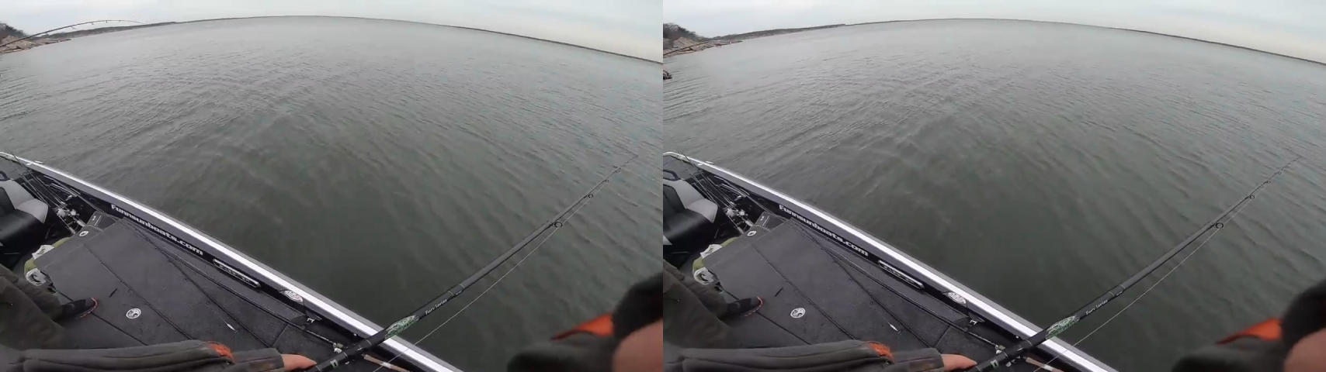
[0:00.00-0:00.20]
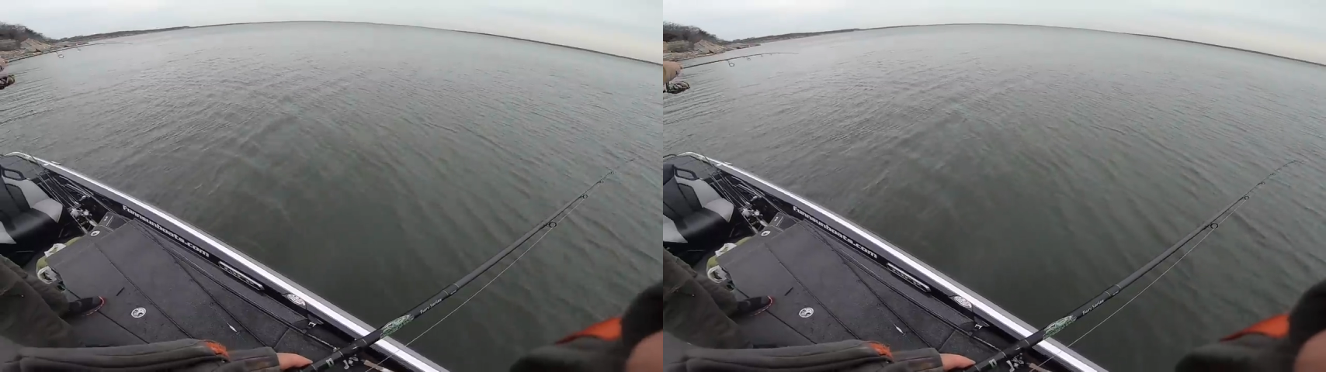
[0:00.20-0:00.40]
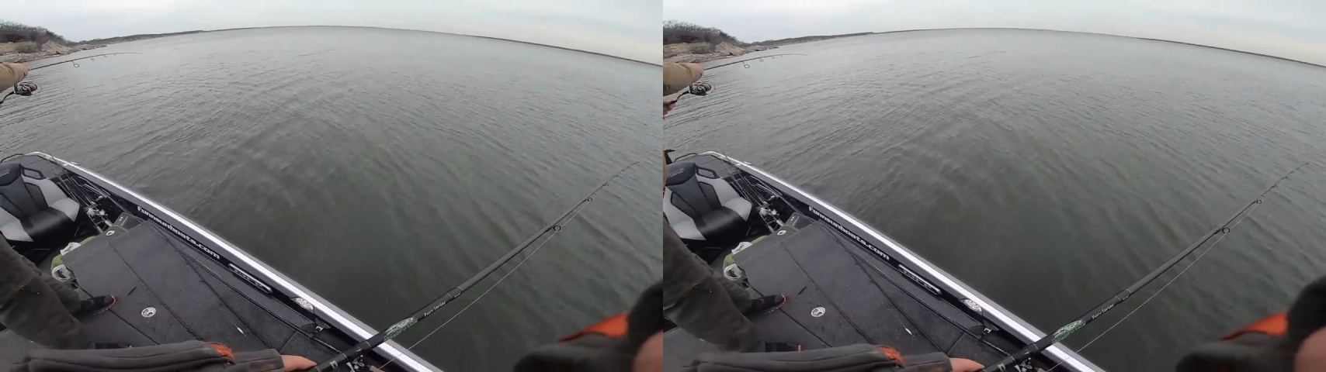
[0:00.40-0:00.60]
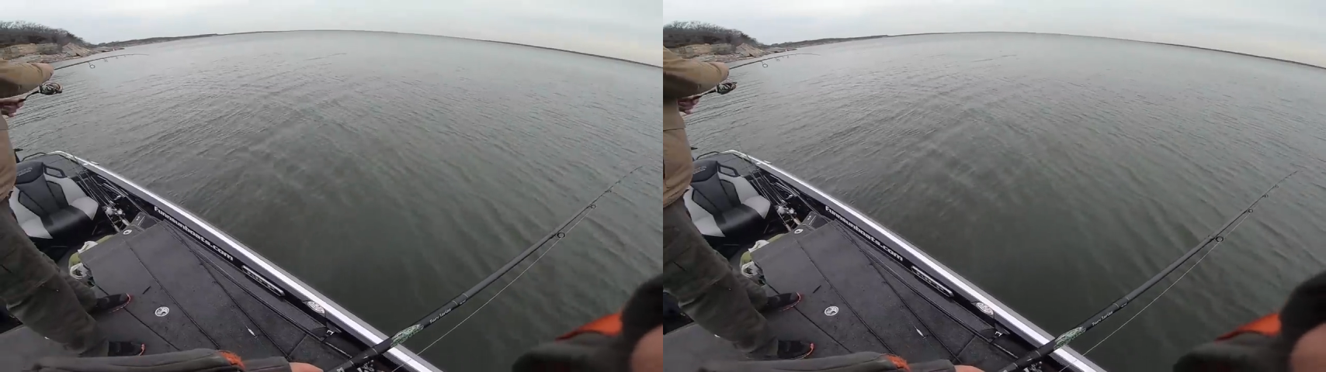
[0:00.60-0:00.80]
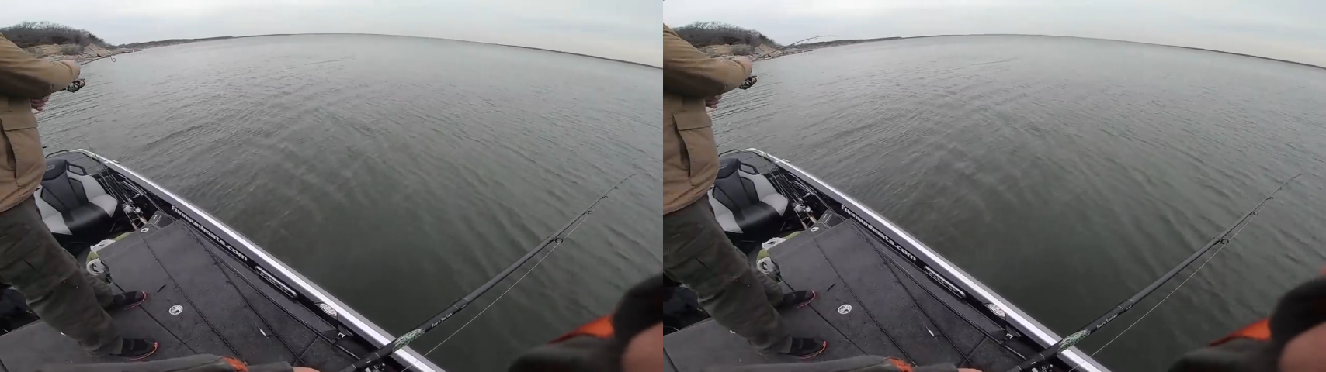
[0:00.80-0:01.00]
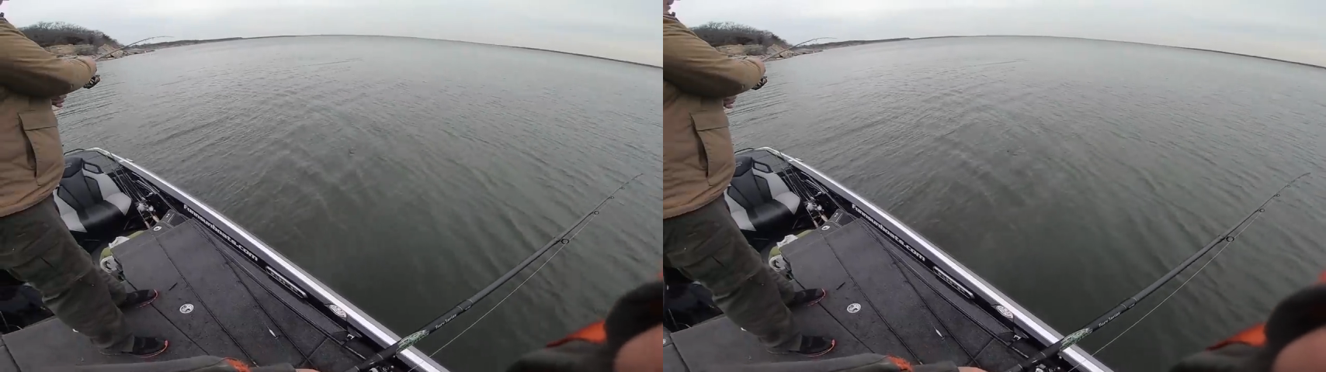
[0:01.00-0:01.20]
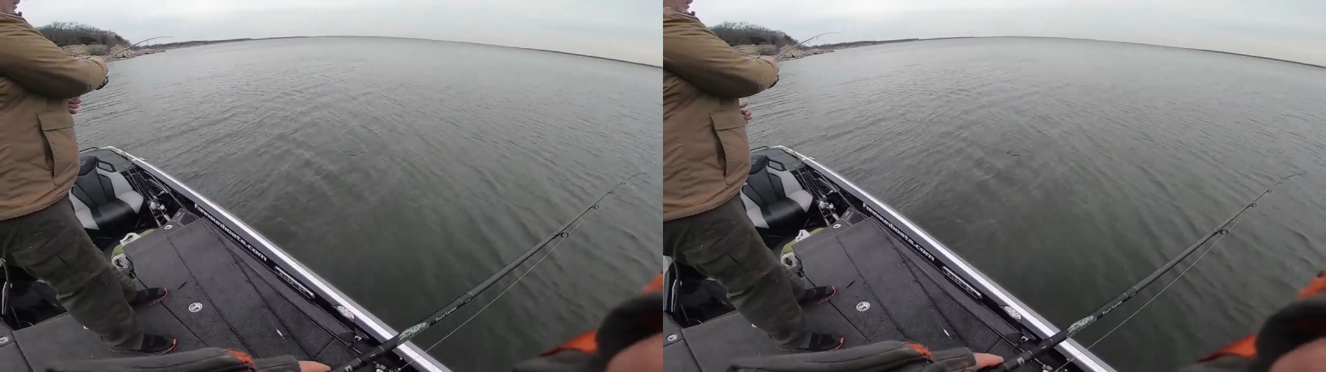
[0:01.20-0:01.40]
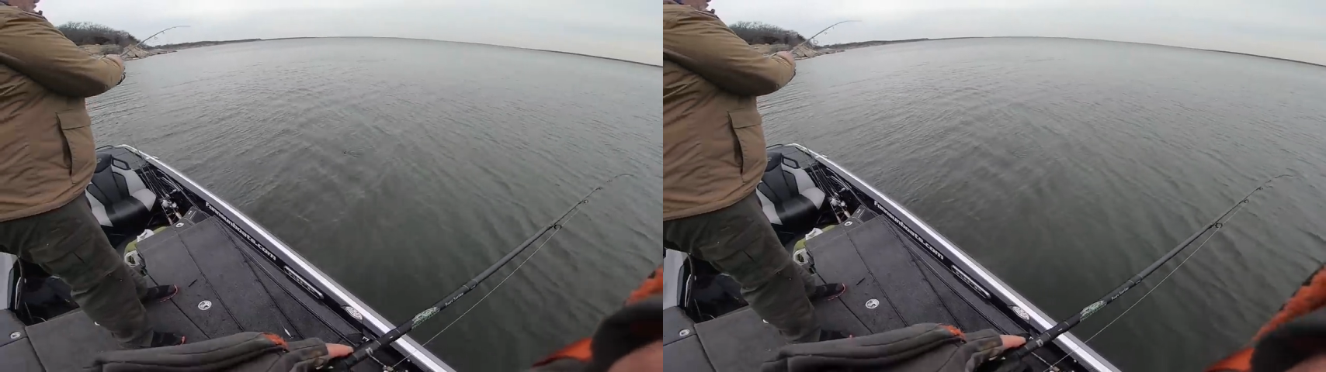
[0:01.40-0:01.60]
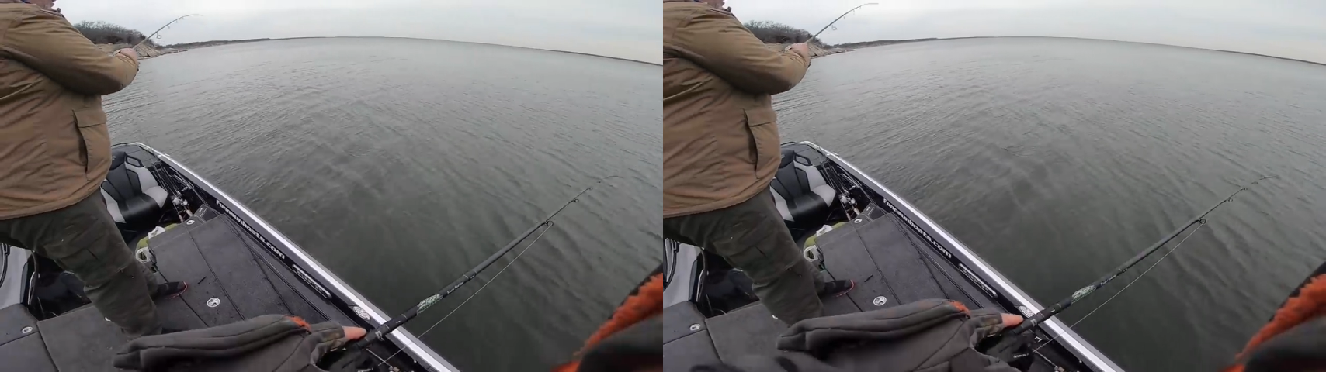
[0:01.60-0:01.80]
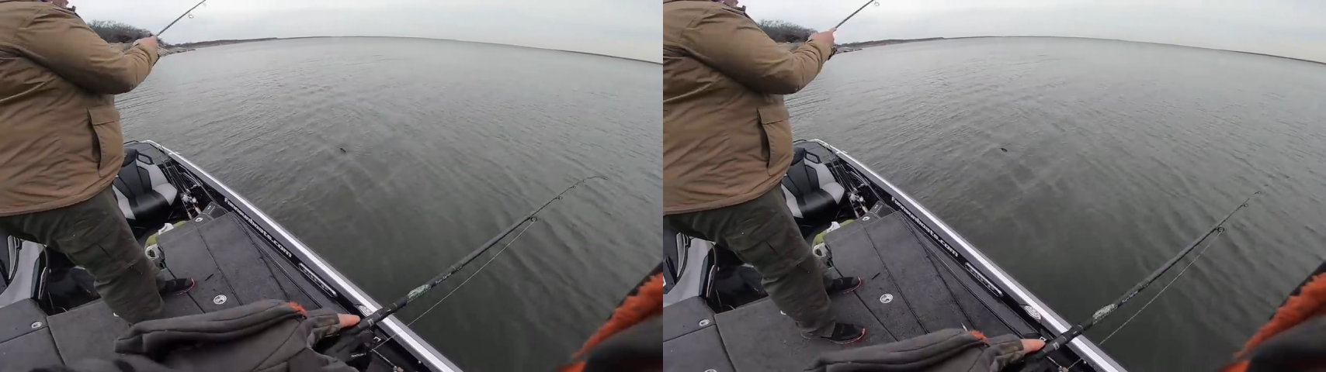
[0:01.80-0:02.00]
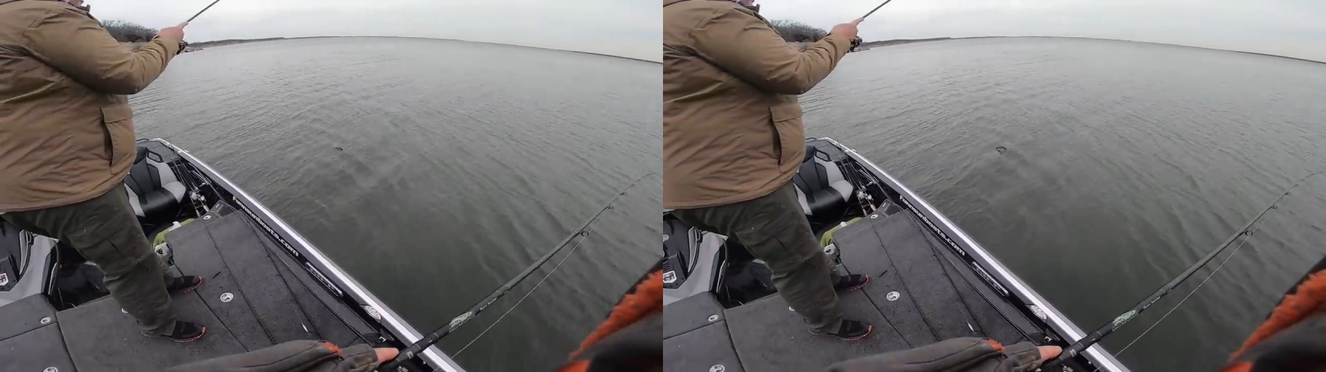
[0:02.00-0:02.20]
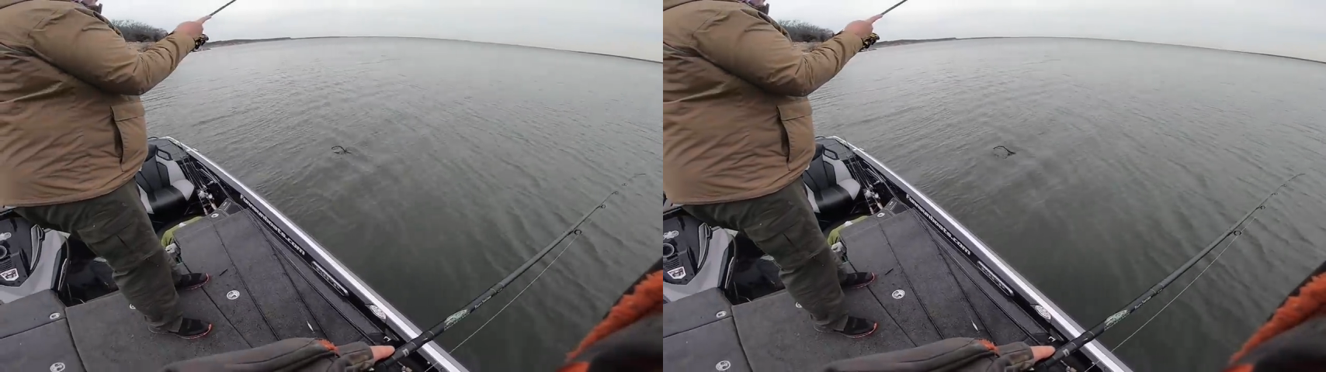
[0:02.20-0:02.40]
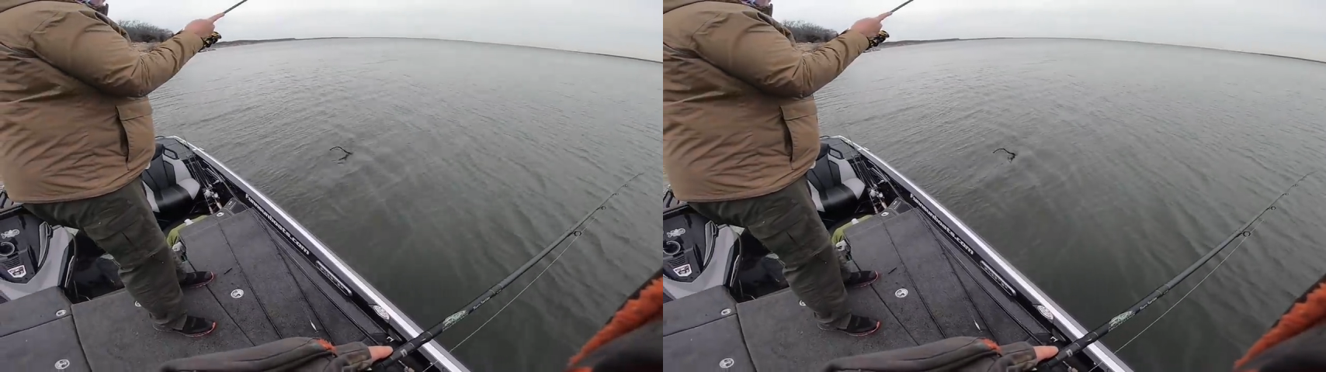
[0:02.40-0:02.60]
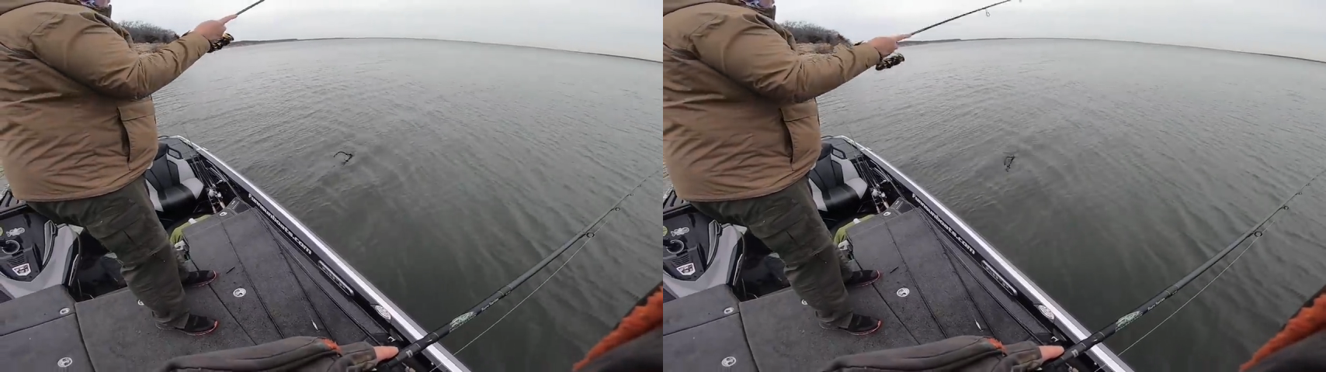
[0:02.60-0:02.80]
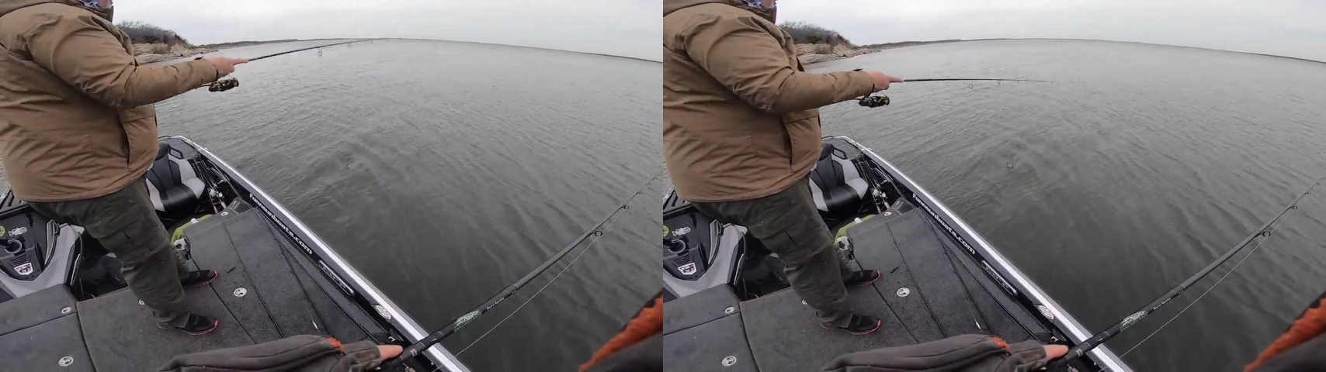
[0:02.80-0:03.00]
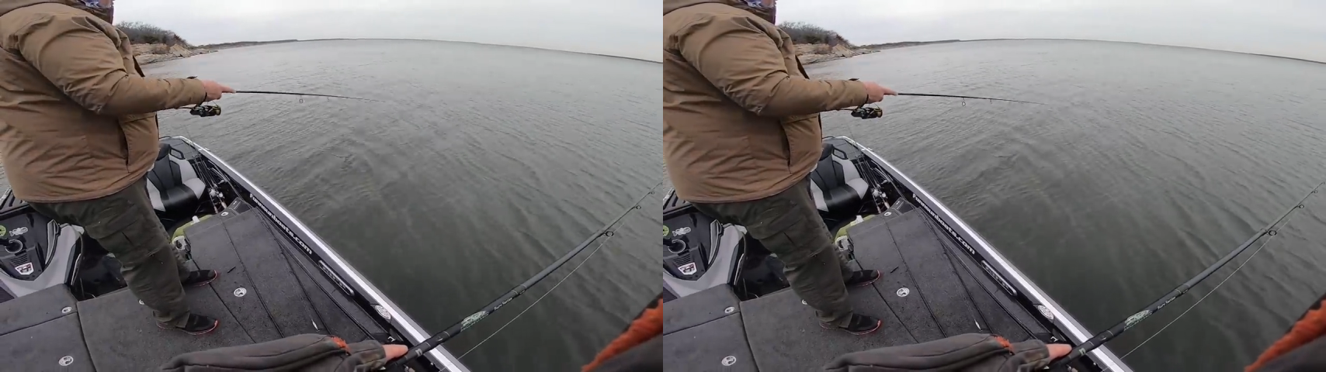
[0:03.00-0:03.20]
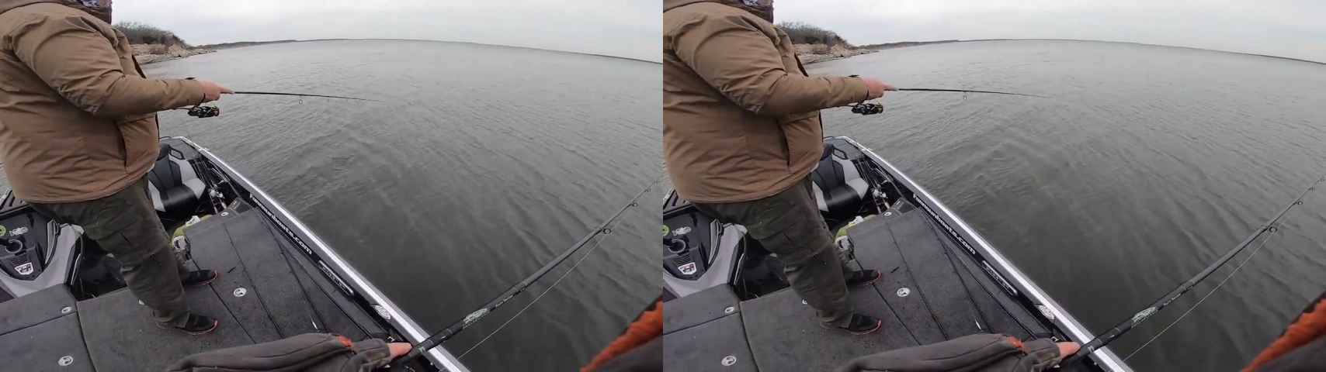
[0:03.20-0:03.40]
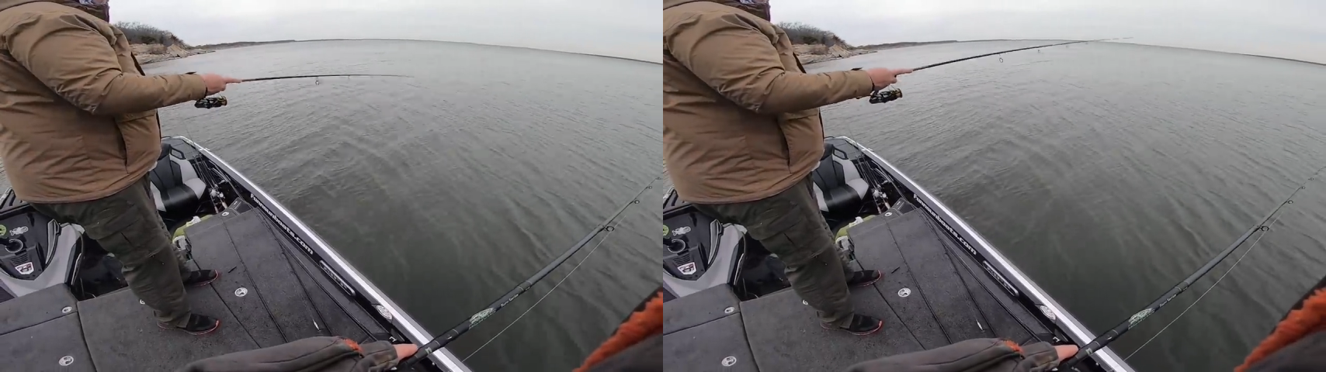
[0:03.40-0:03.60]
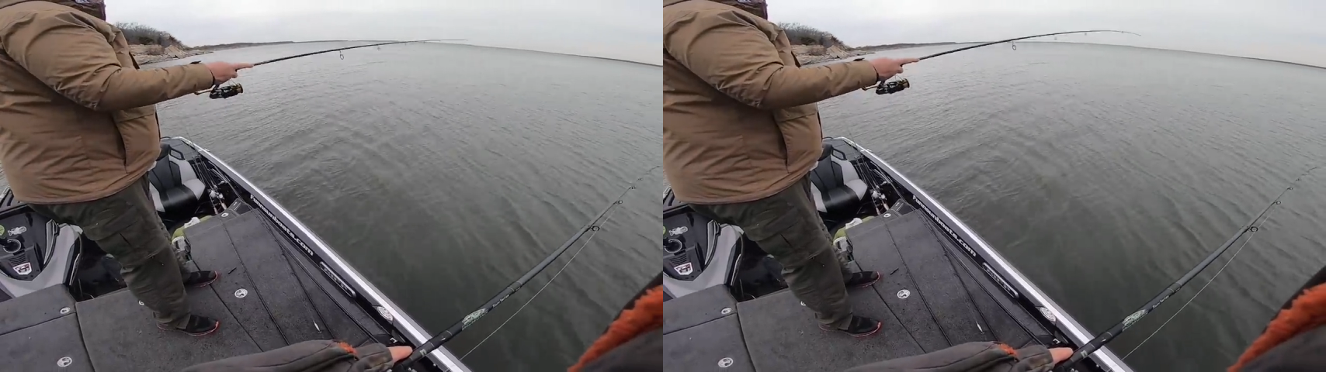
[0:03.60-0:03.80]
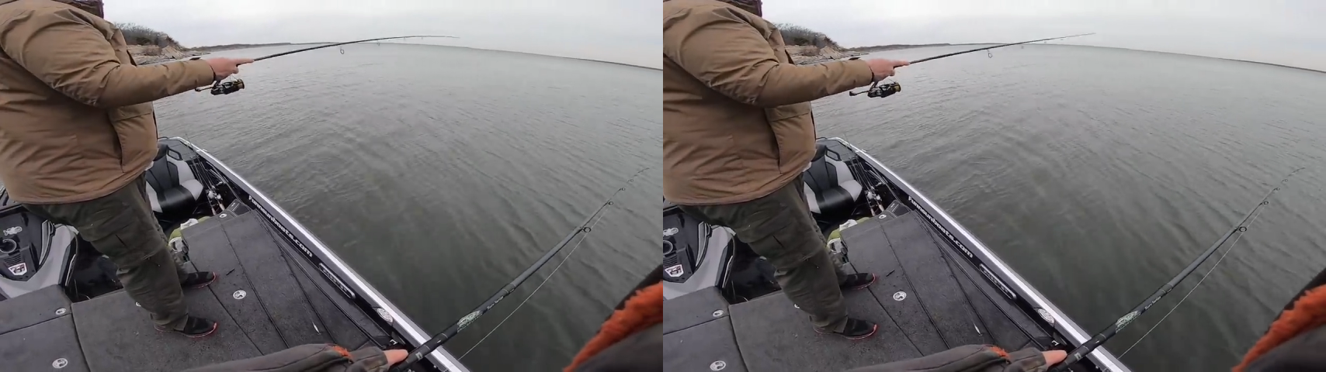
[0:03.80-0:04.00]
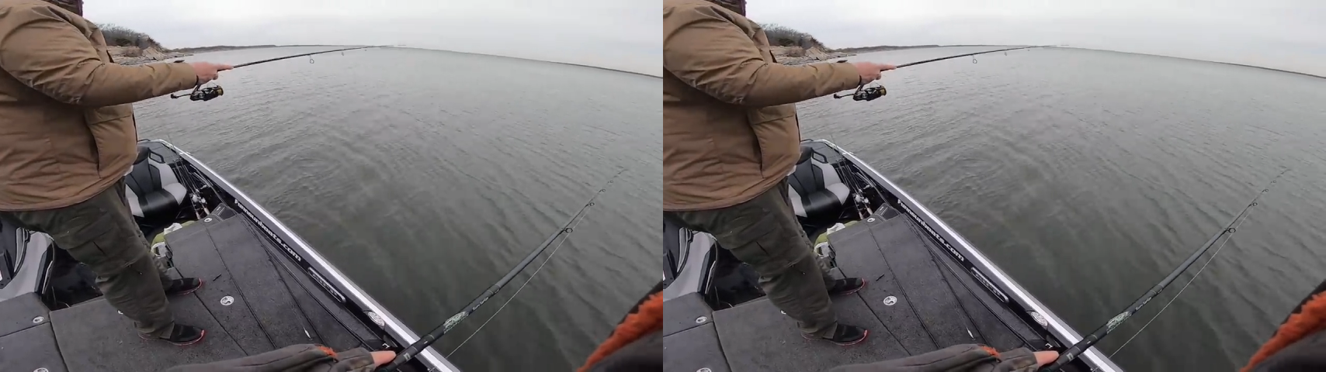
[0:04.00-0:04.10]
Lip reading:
No face is visible, so there are no lips to read.